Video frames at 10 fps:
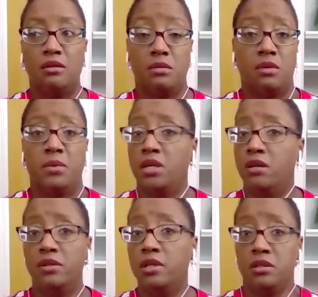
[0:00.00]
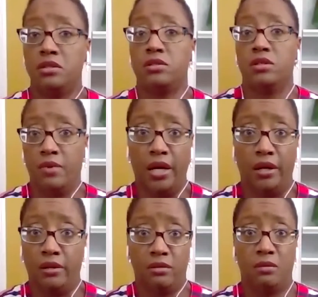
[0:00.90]
Well, we don't look a certain
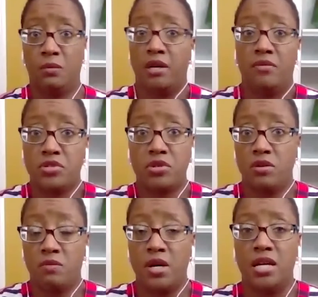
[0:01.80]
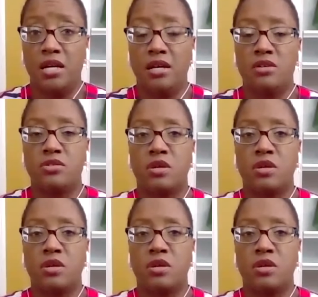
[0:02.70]
way, whatever the certain way is.